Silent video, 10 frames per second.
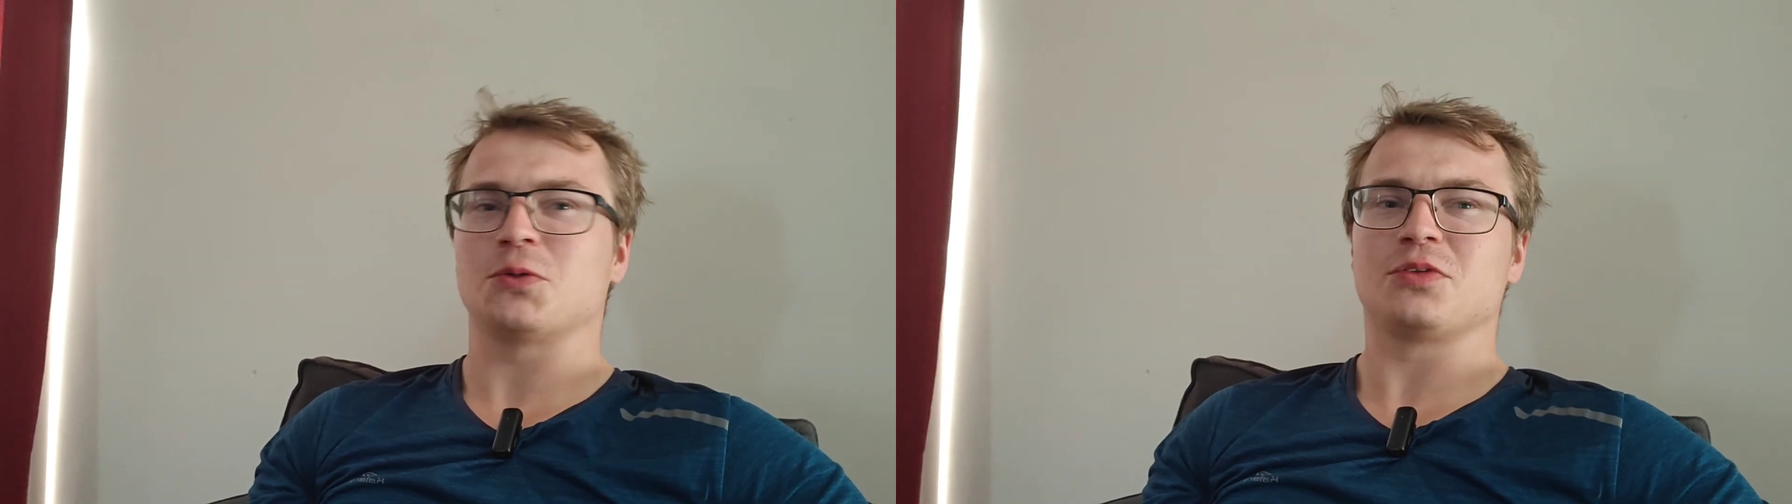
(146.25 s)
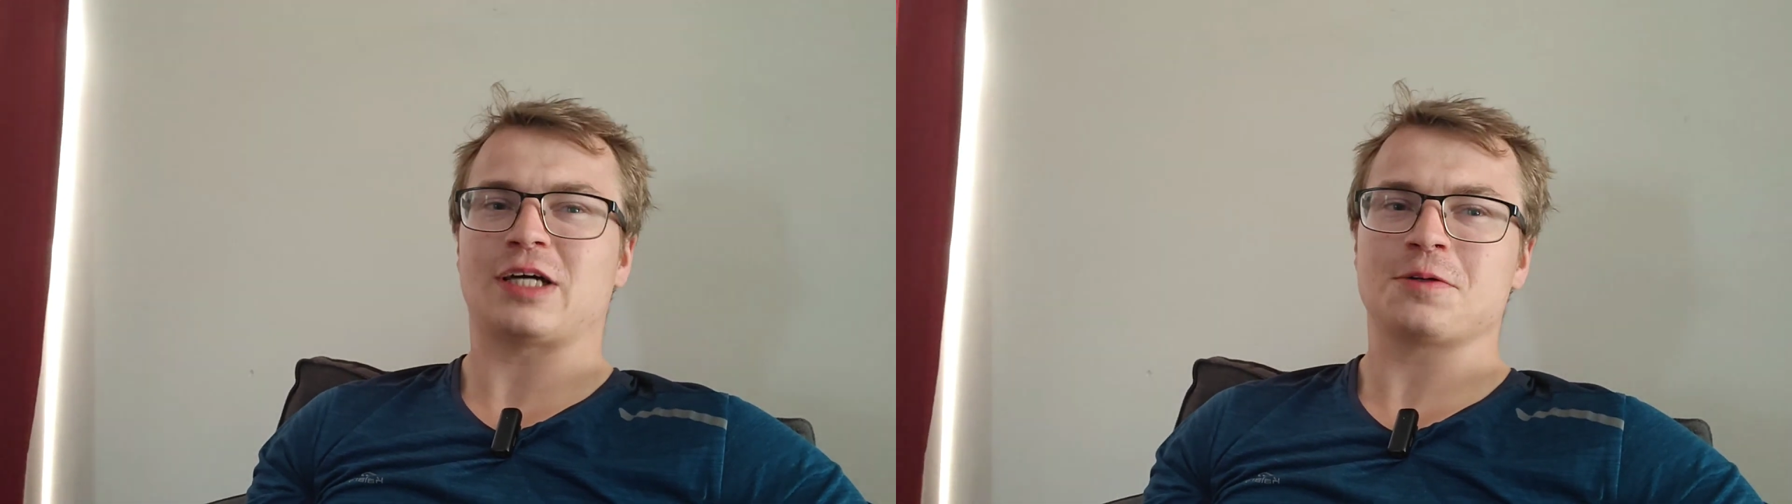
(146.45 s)

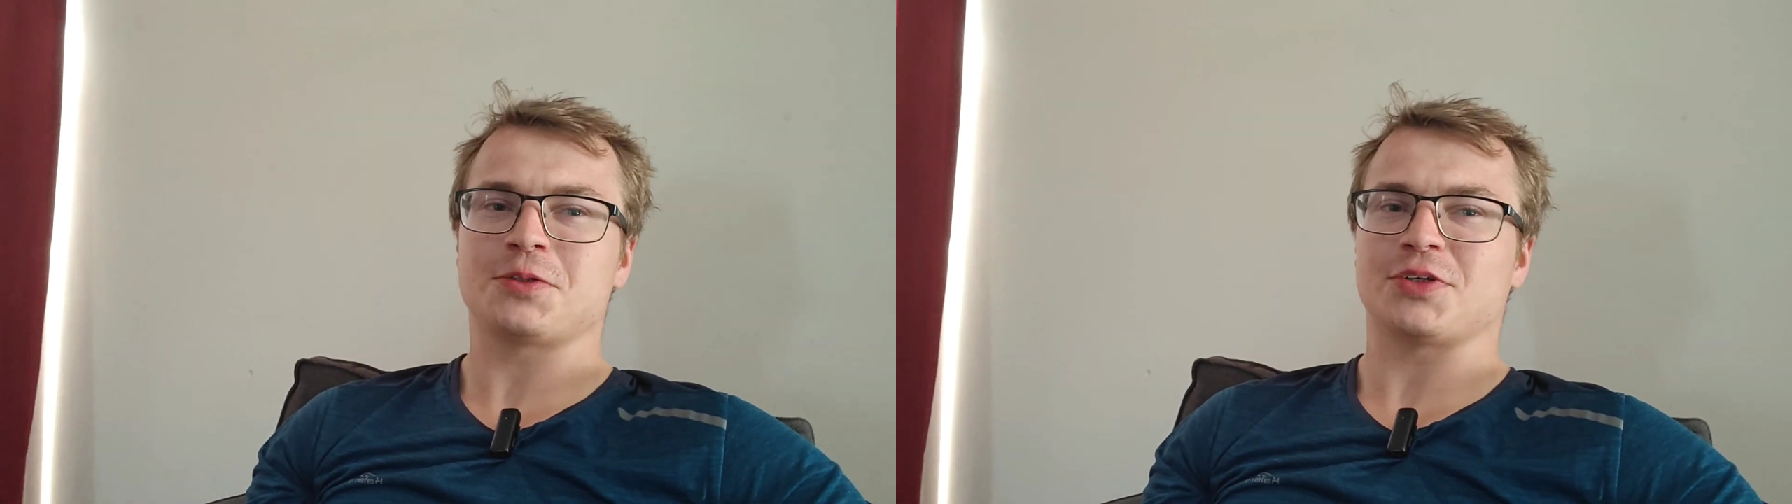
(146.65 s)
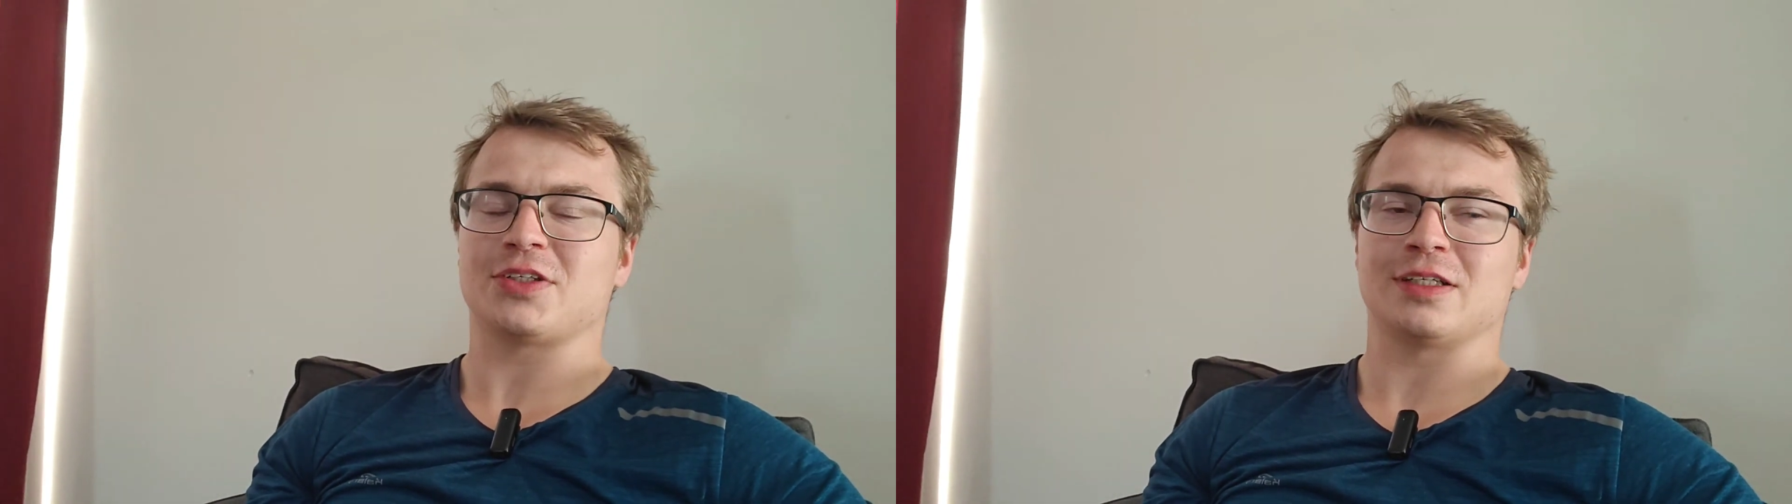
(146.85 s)
don't
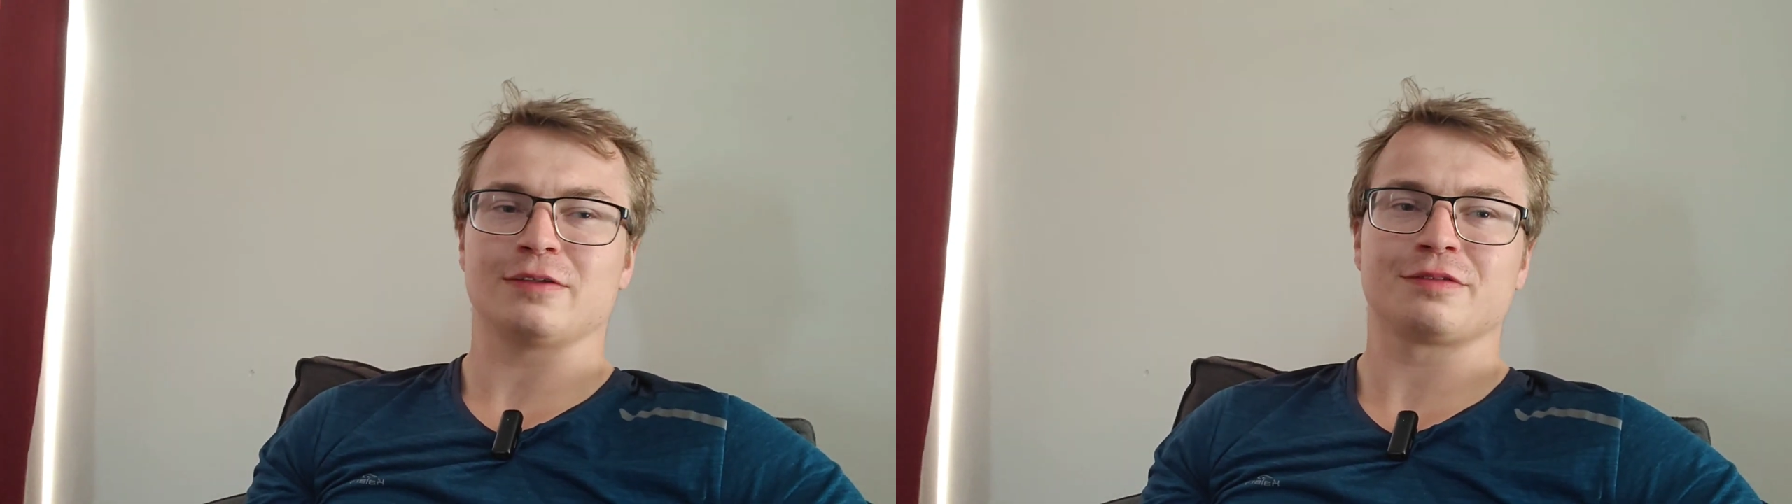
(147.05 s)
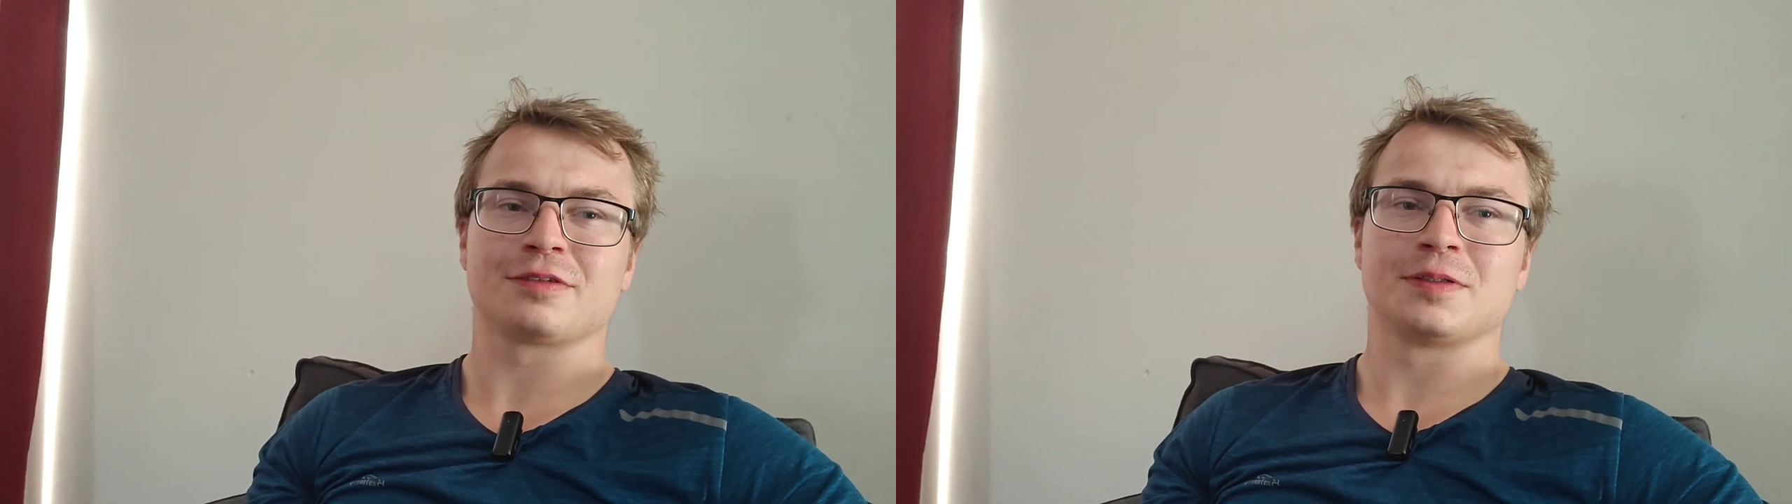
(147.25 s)
doubt
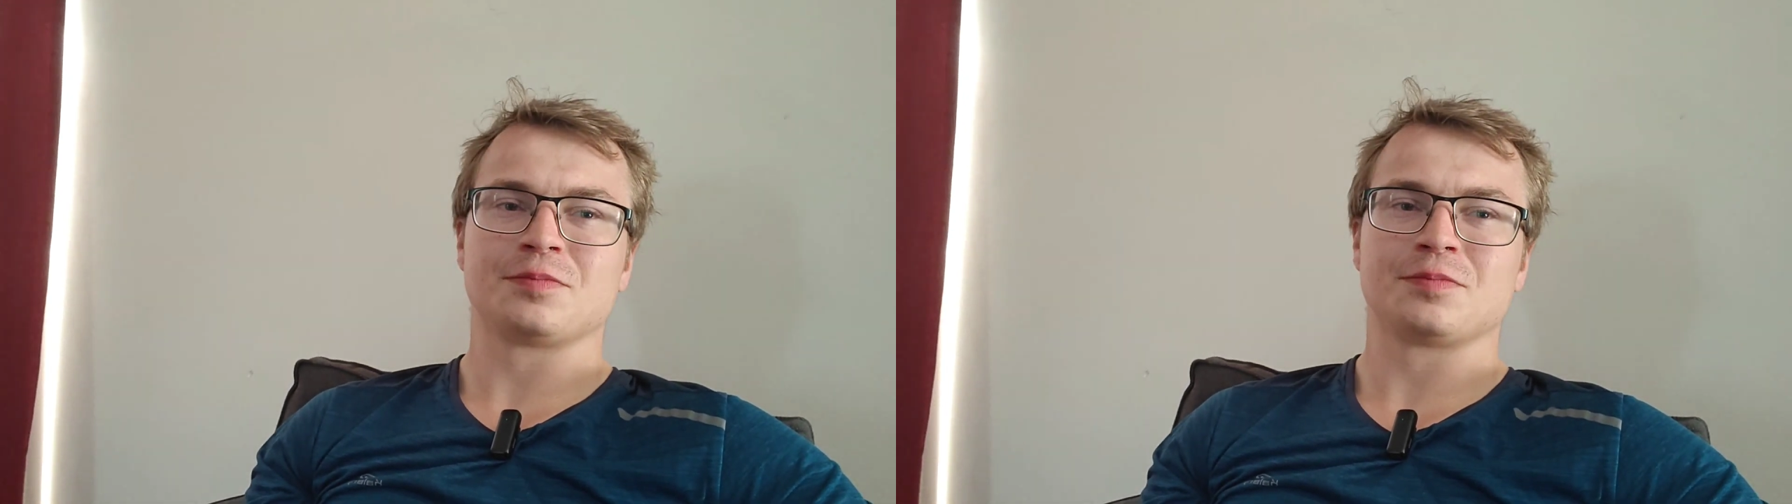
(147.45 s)
yourself.